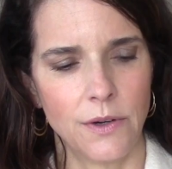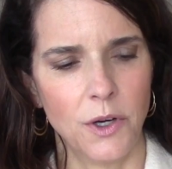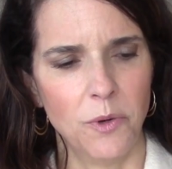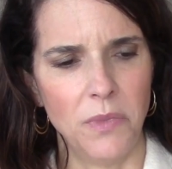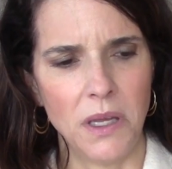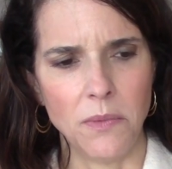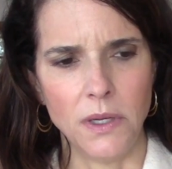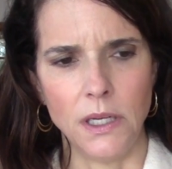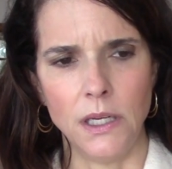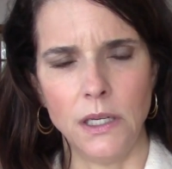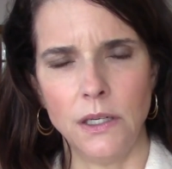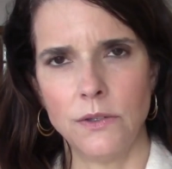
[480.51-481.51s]
don't know,
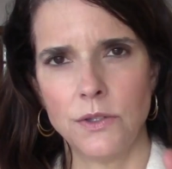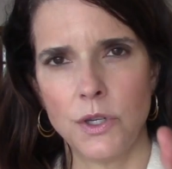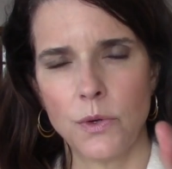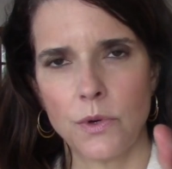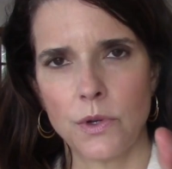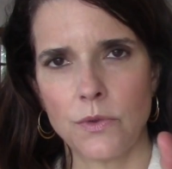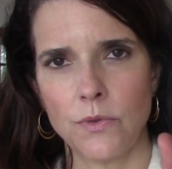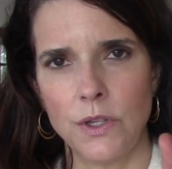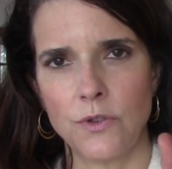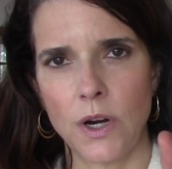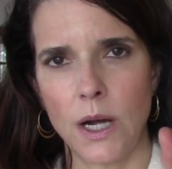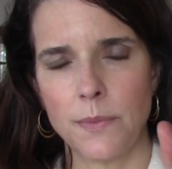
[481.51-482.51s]
maybe two or three
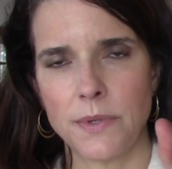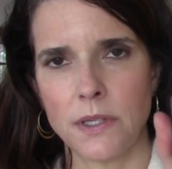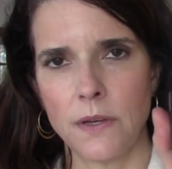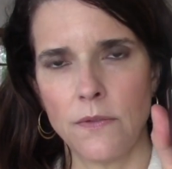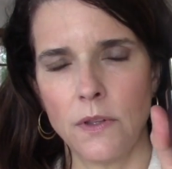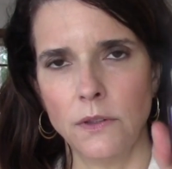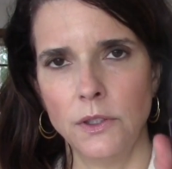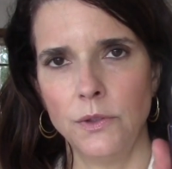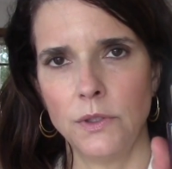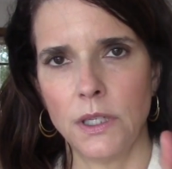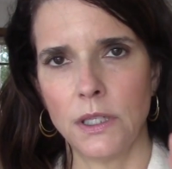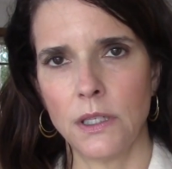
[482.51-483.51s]
drops of the
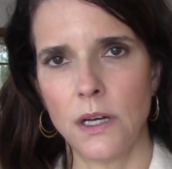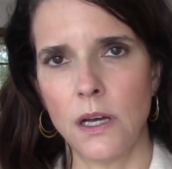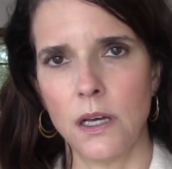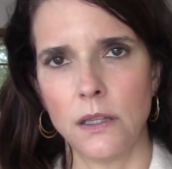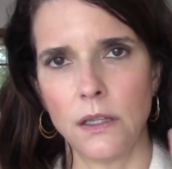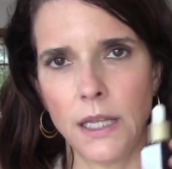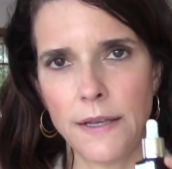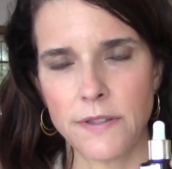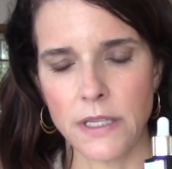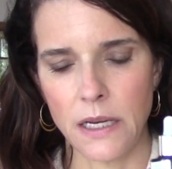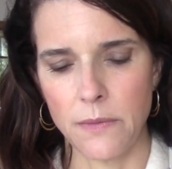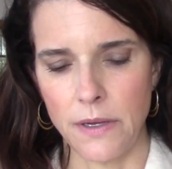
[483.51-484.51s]
Luna on the left
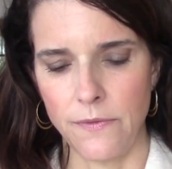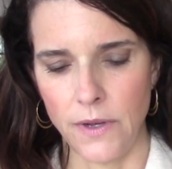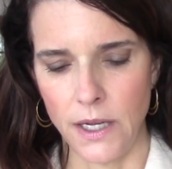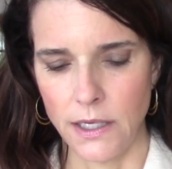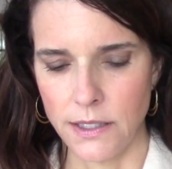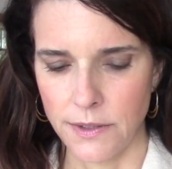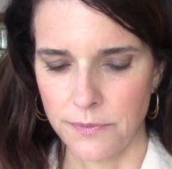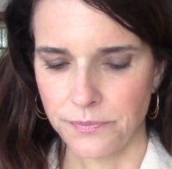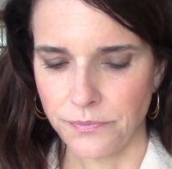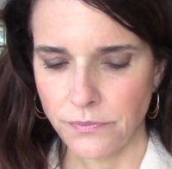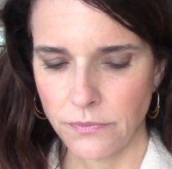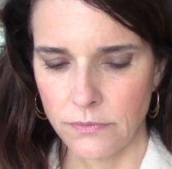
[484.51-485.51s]
side of my face
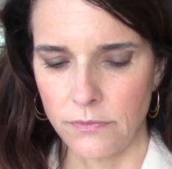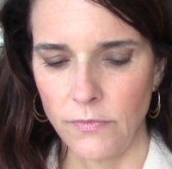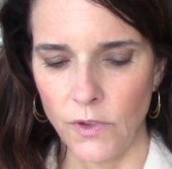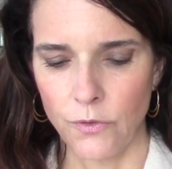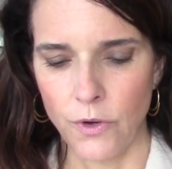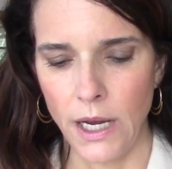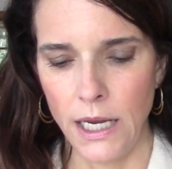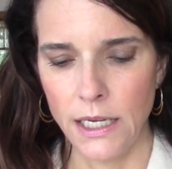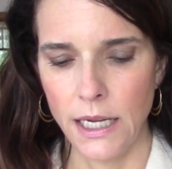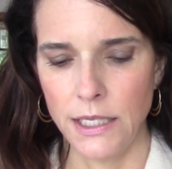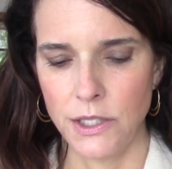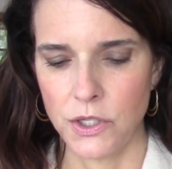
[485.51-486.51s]
for eight
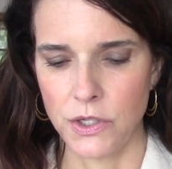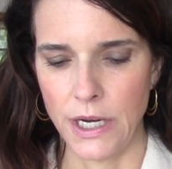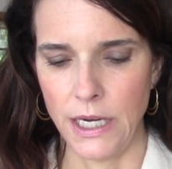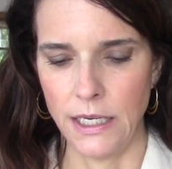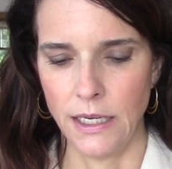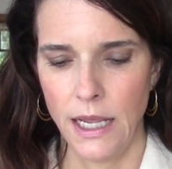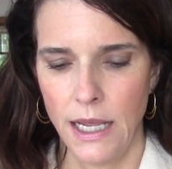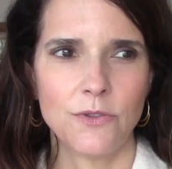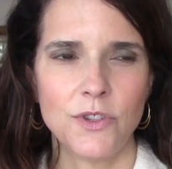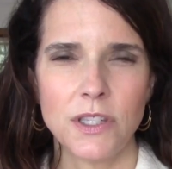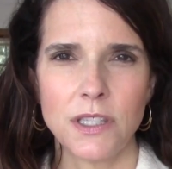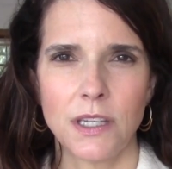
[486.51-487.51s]
nights straight, you
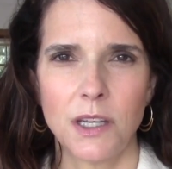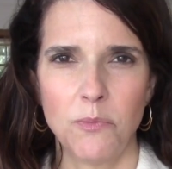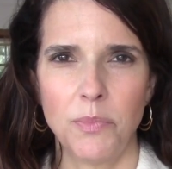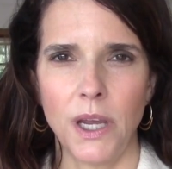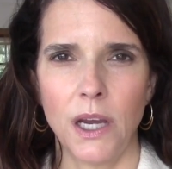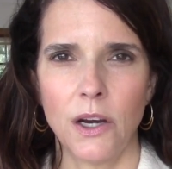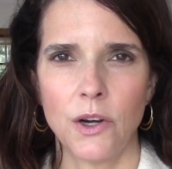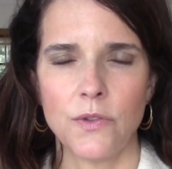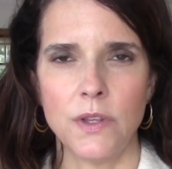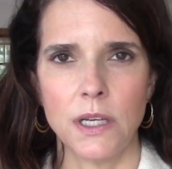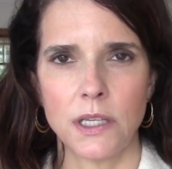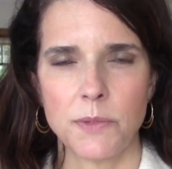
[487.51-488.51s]
know, just to
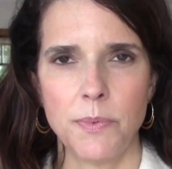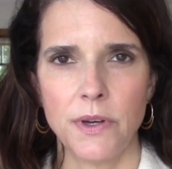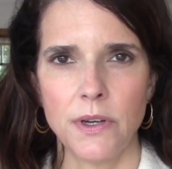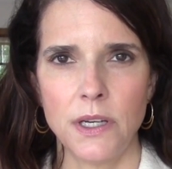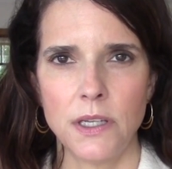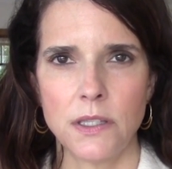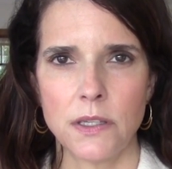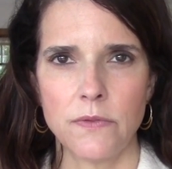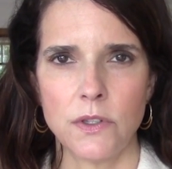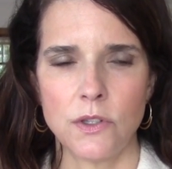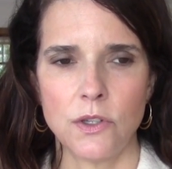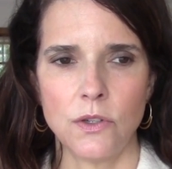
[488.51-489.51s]
compare the experience
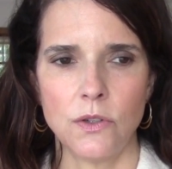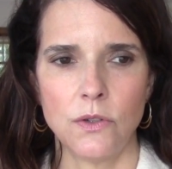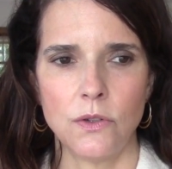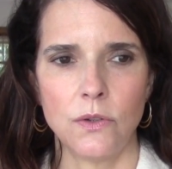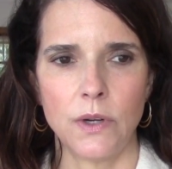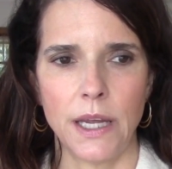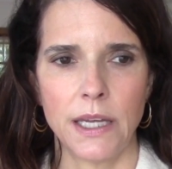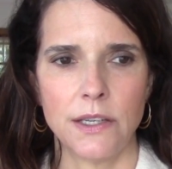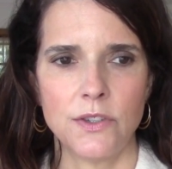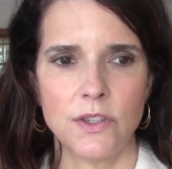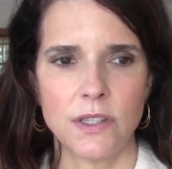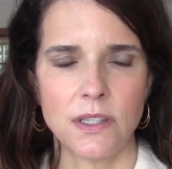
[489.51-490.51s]
of the two
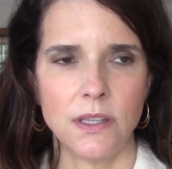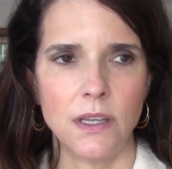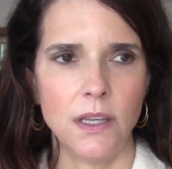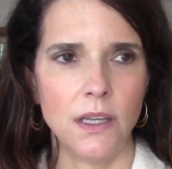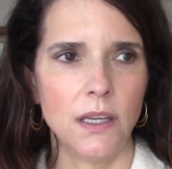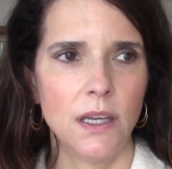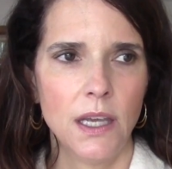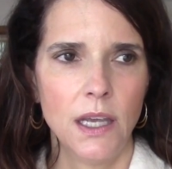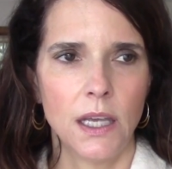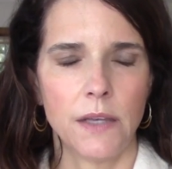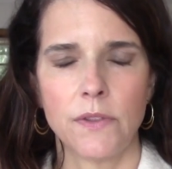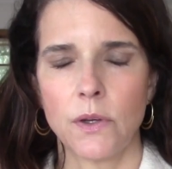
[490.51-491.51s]
and just see
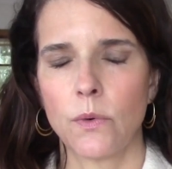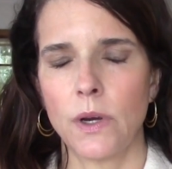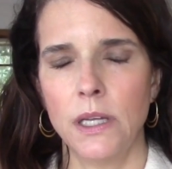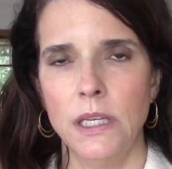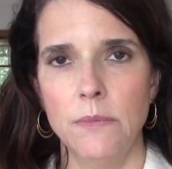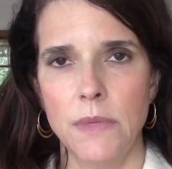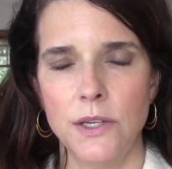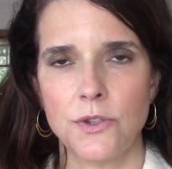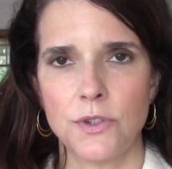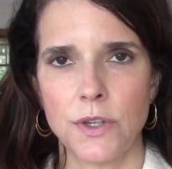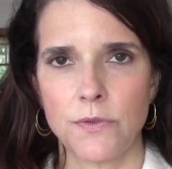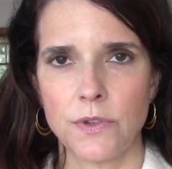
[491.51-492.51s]
if there were any
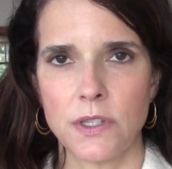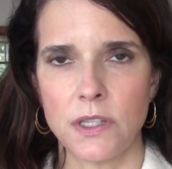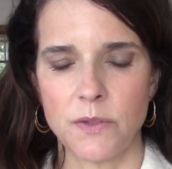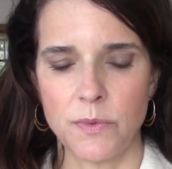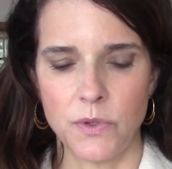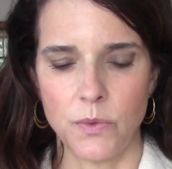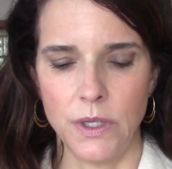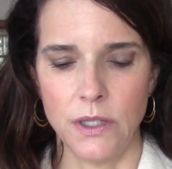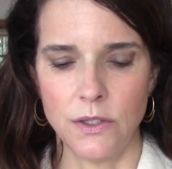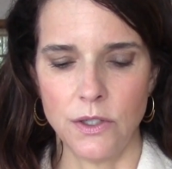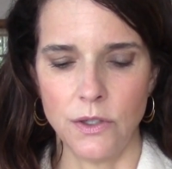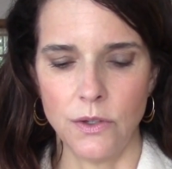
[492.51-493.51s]
major differences between
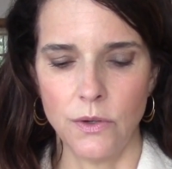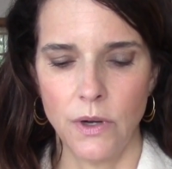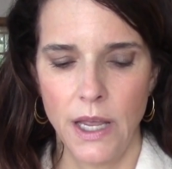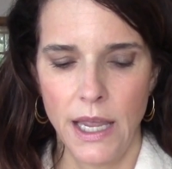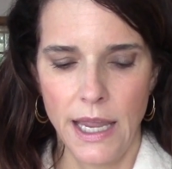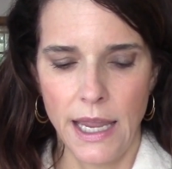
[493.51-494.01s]
the two.